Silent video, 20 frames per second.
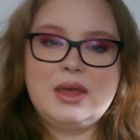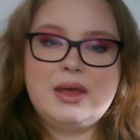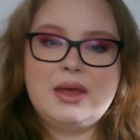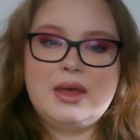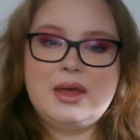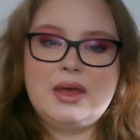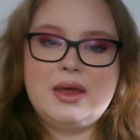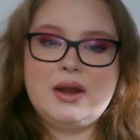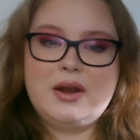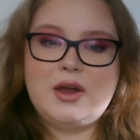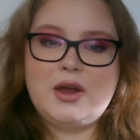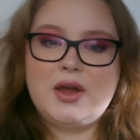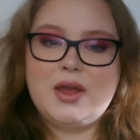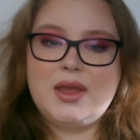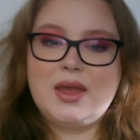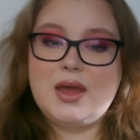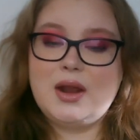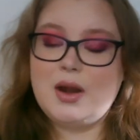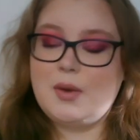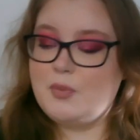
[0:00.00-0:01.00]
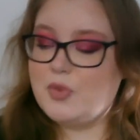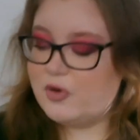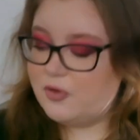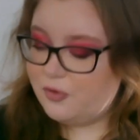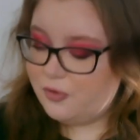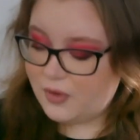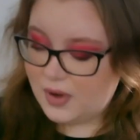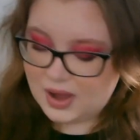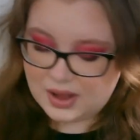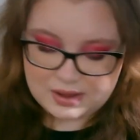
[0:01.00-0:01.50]
And I get number
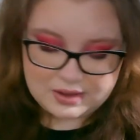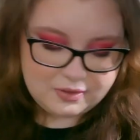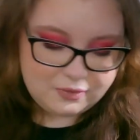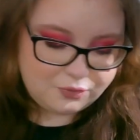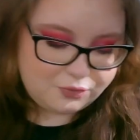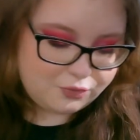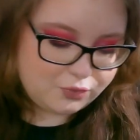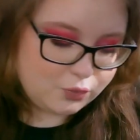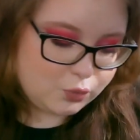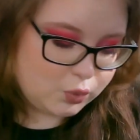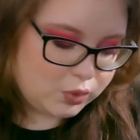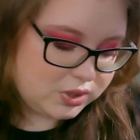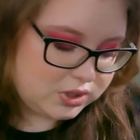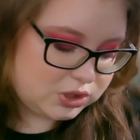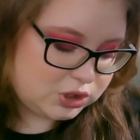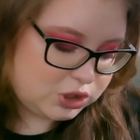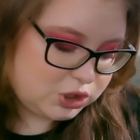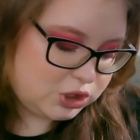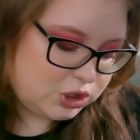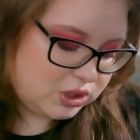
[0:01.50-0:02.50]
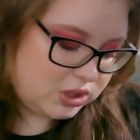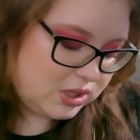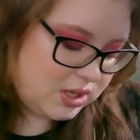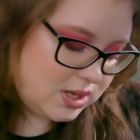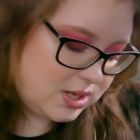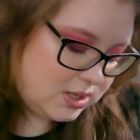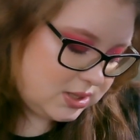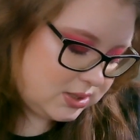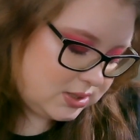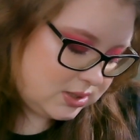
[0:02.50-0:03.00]
5, which
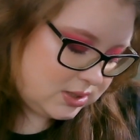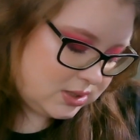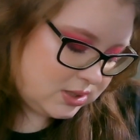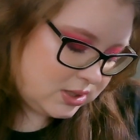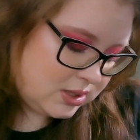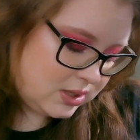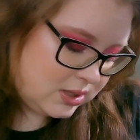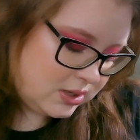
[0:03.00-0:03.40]
is